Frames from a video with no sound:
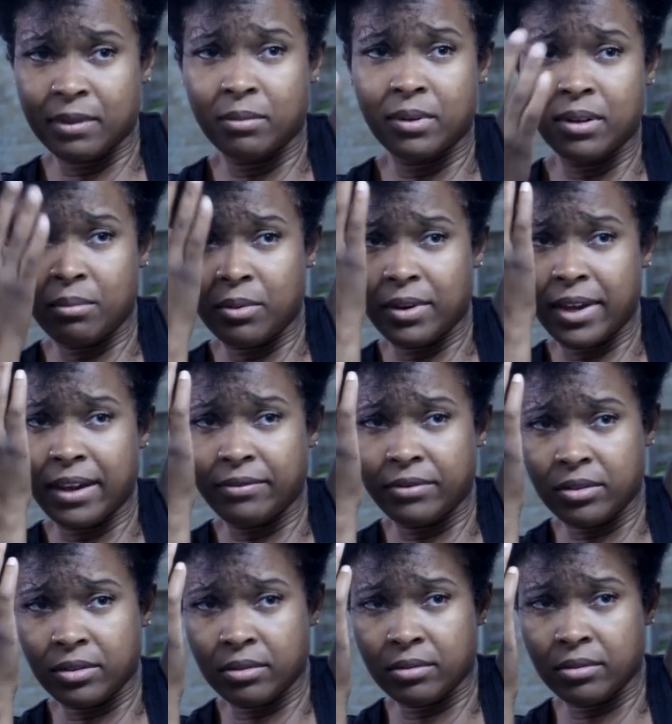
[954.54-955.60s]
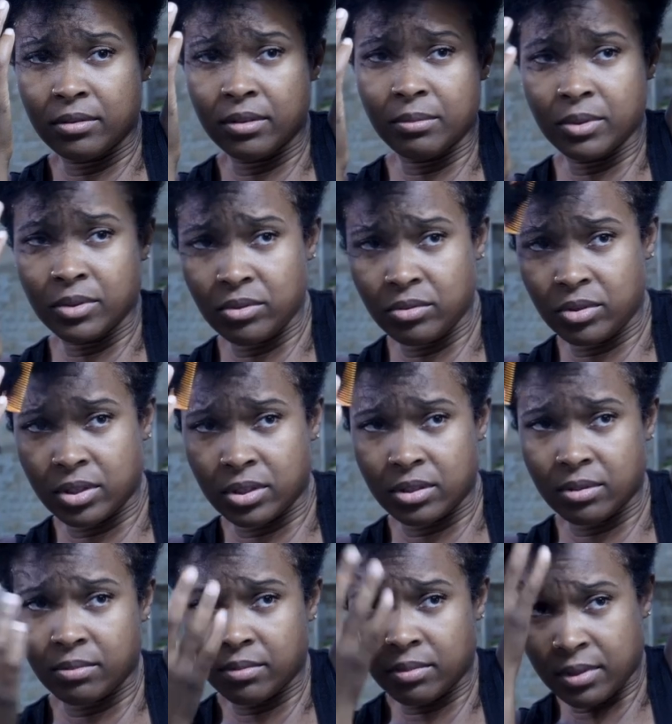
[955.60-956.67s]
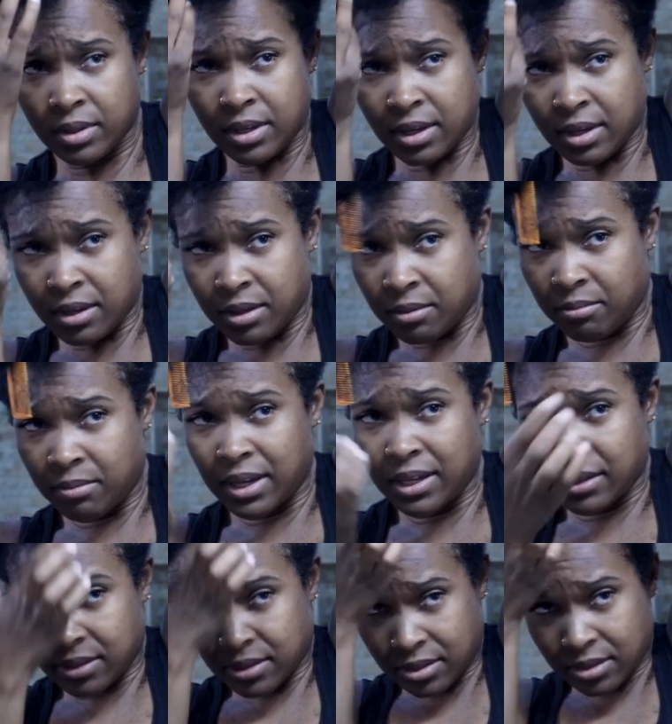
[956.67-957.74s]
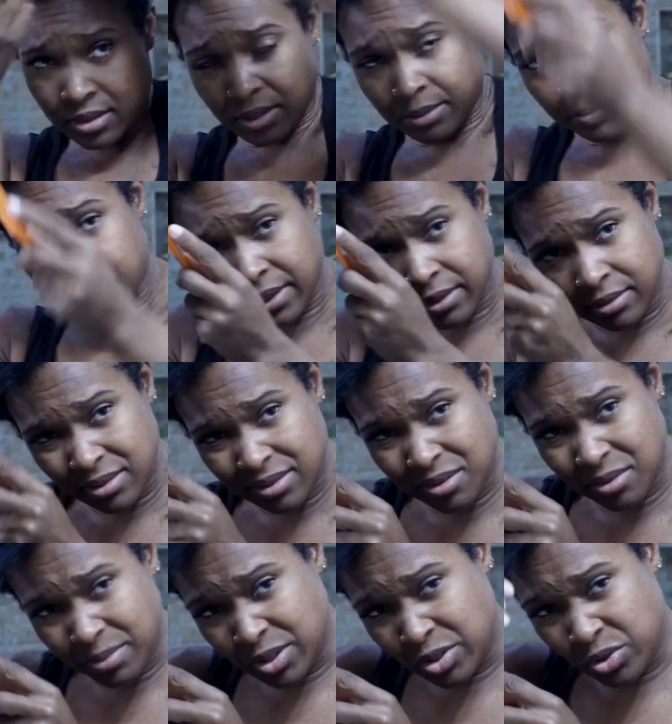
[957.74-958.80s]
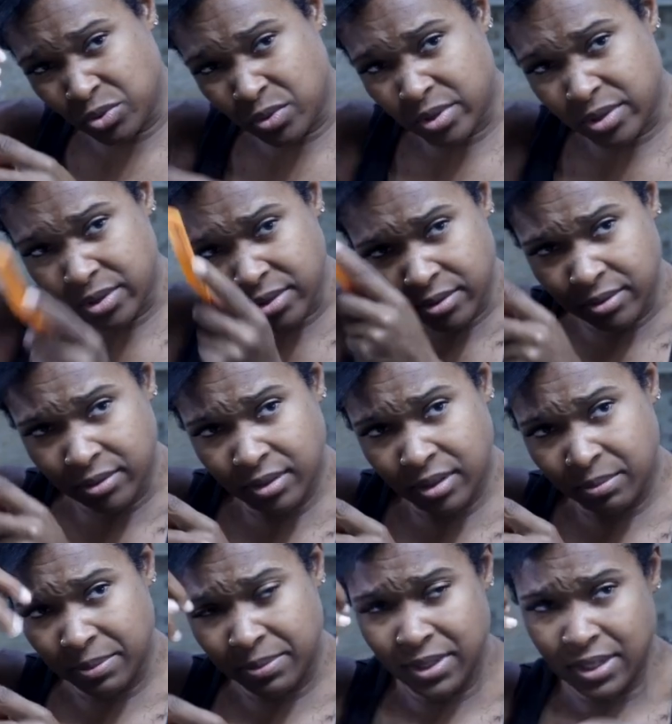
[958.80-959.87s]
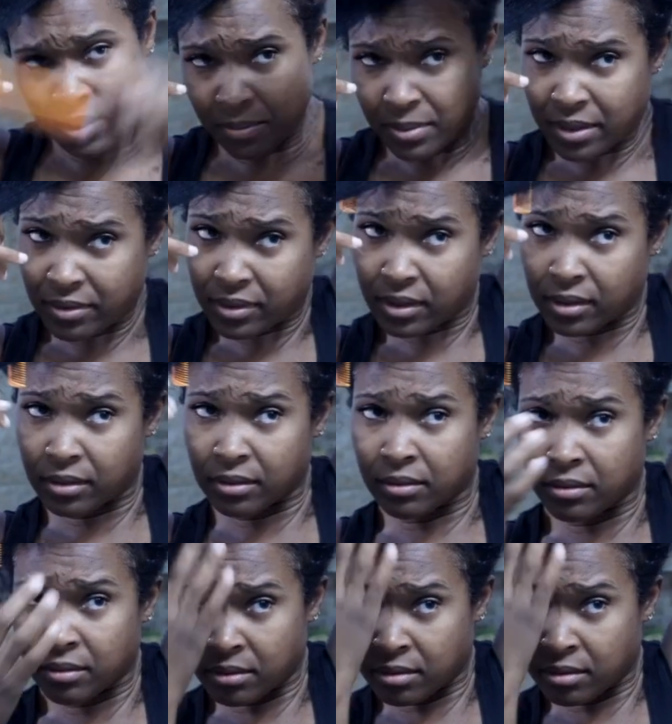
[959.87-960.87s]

But I'm gonna have to. So I'm gonna do just some maintenance clipping. It's gonna be shorter. I'm upset about that.